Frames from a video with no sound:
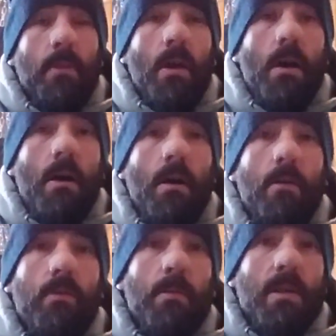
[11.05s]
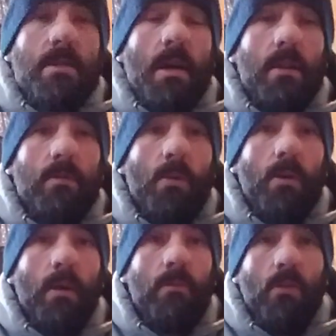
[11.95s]
for me designing this
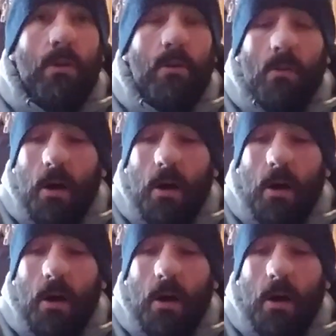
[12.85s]
program for you.